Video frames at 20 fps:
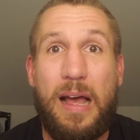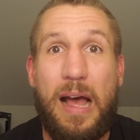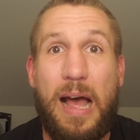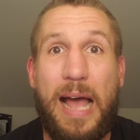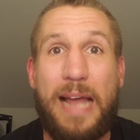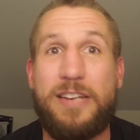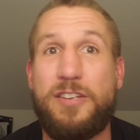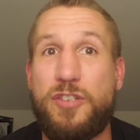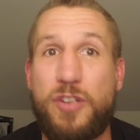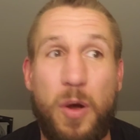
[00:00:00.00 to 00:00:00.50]

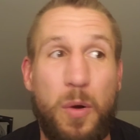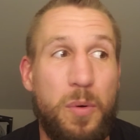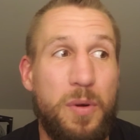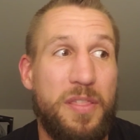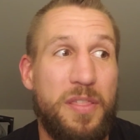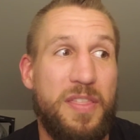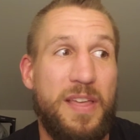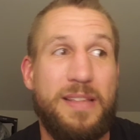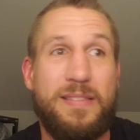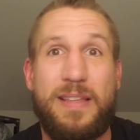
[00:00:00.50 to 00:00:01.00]
I don't
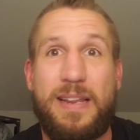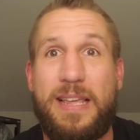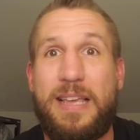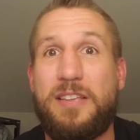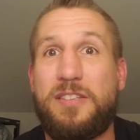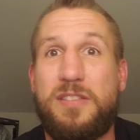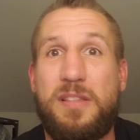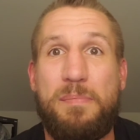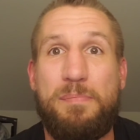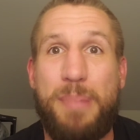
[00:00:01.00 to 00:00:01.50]
think that
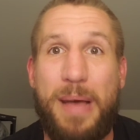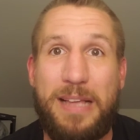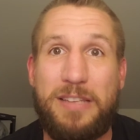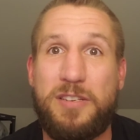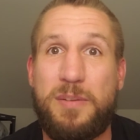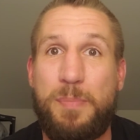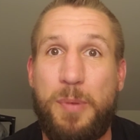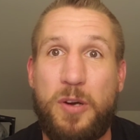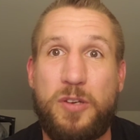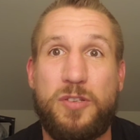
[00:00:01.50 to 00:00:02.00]
he's the
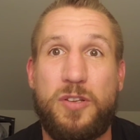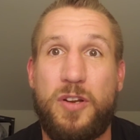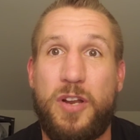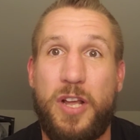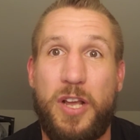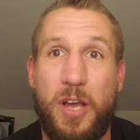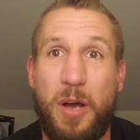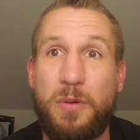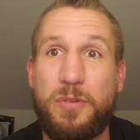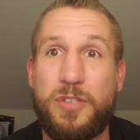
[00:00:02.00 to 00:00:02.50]
best person to
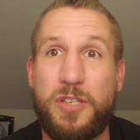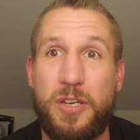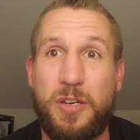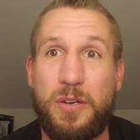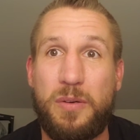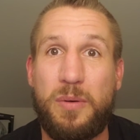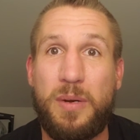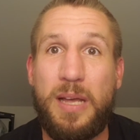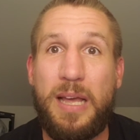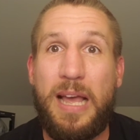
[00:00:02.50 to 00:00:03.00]
go
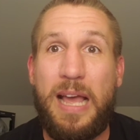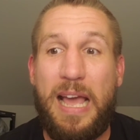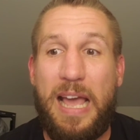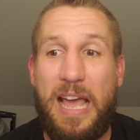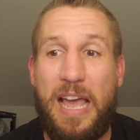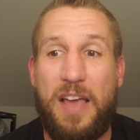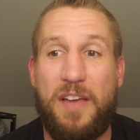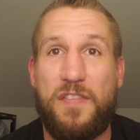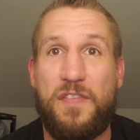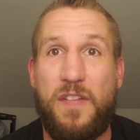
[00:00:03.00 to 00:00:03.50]
to
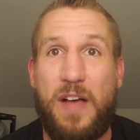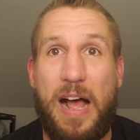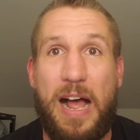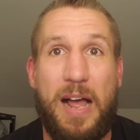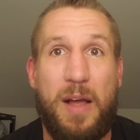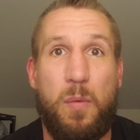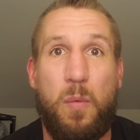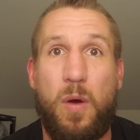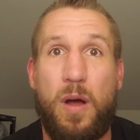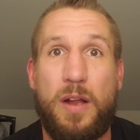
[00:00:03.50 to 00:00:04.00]
if
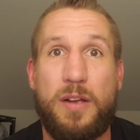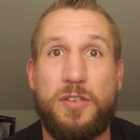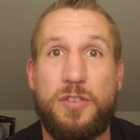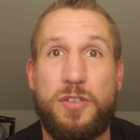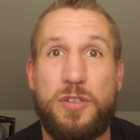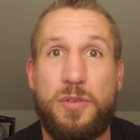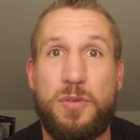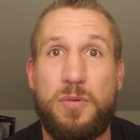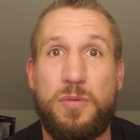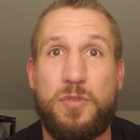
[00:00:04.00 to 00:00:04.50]
I want
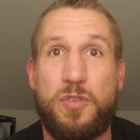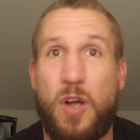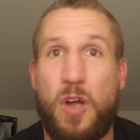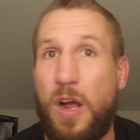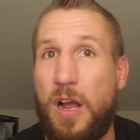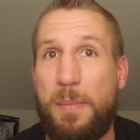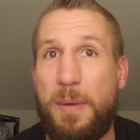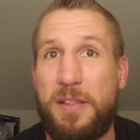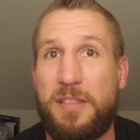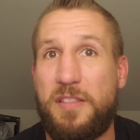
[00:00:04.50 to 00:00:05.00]
to
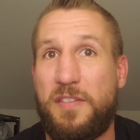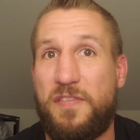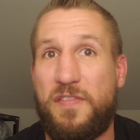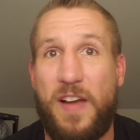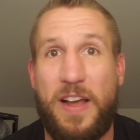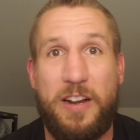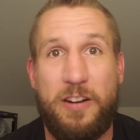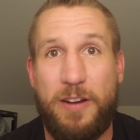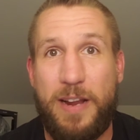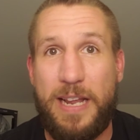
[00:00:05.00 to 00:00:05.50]
talk about the
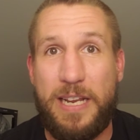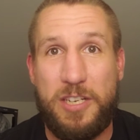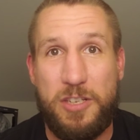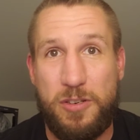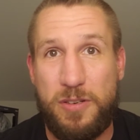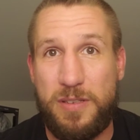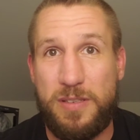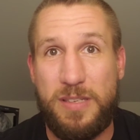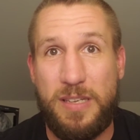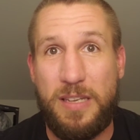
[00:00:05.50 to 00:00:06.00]
finer
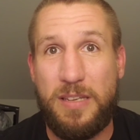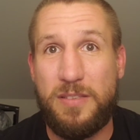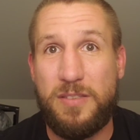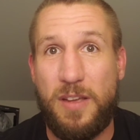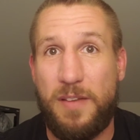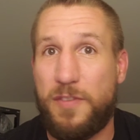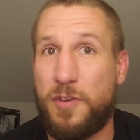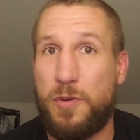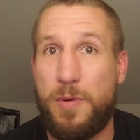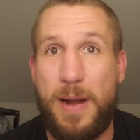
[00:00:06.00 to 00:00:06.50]
intricacies
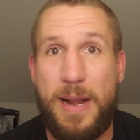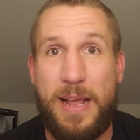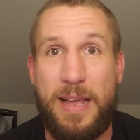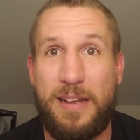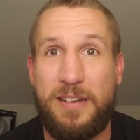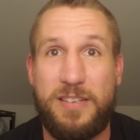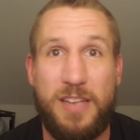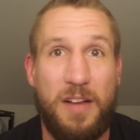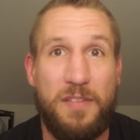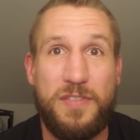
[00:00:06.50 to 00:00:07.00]
of creating a
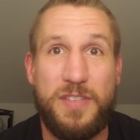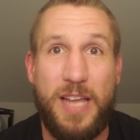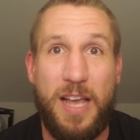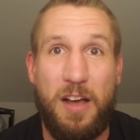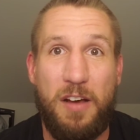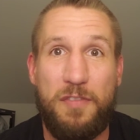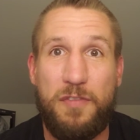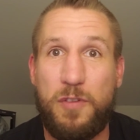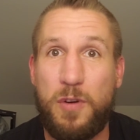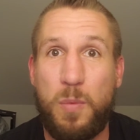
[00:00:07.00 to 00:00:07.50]

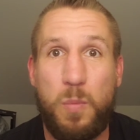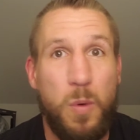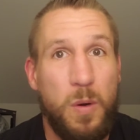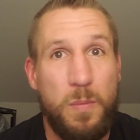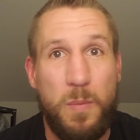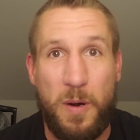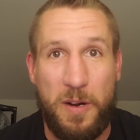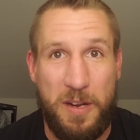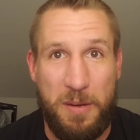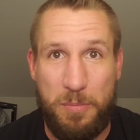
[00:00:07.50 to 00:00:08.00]
dovetail for a
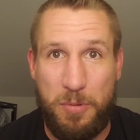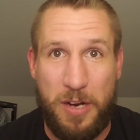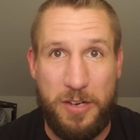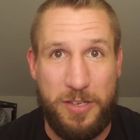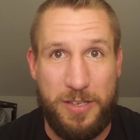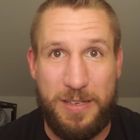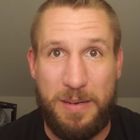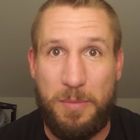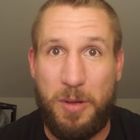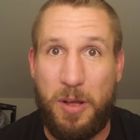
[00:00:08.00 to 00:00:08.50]
woodworking
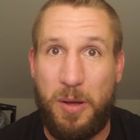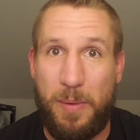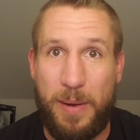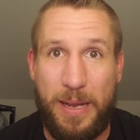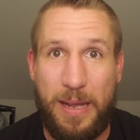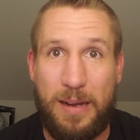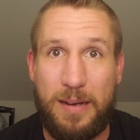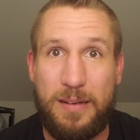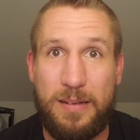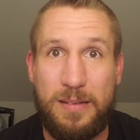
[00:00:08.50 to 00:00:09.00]
project I'm going
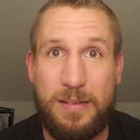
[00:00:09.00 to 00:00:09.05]
on.